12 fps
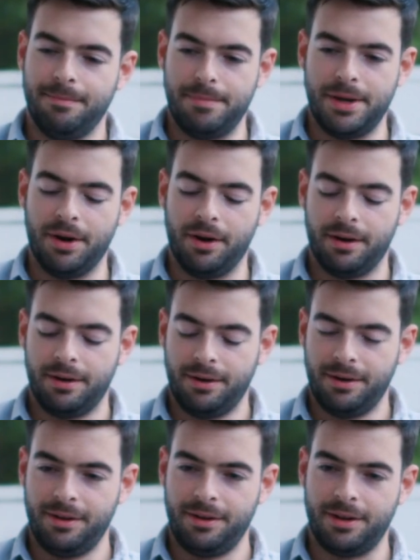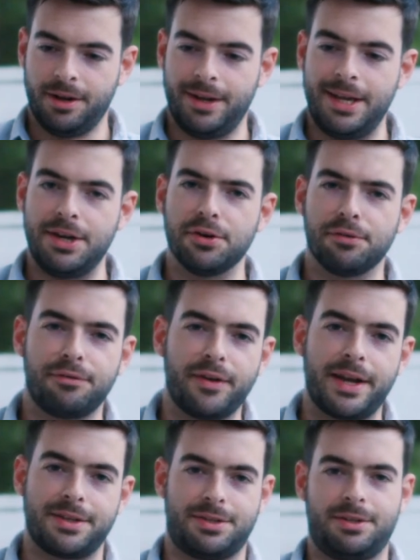bitter, you know, in your
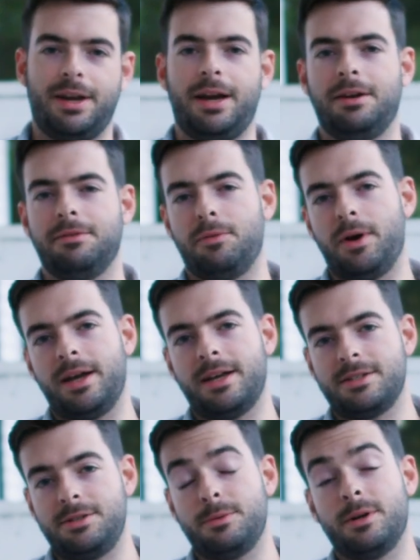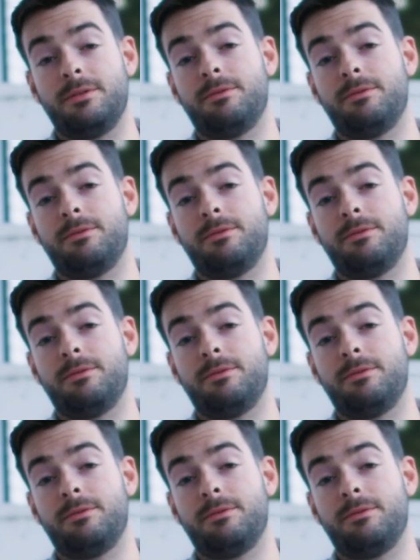face kind of way as you would